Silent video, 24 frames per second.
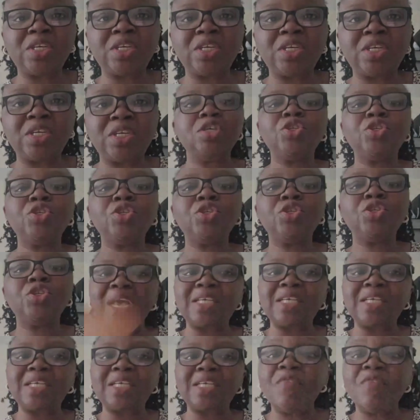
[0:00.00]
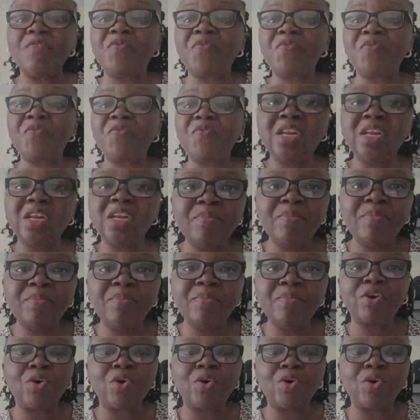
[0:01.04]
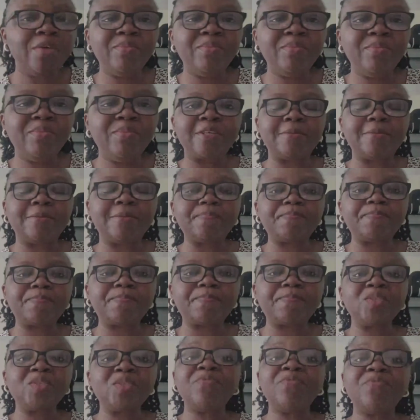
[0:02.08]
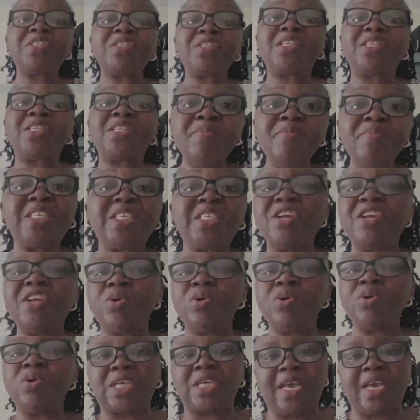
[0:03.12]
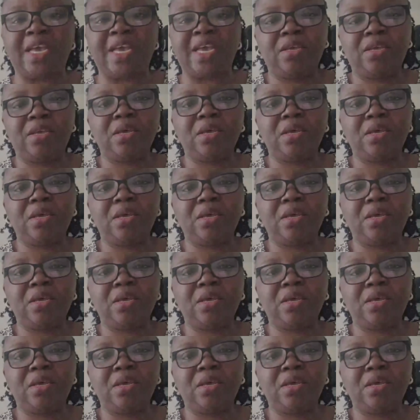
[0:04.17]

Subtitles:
just ask if it's limited or unlimited. If it's limited, don't sign.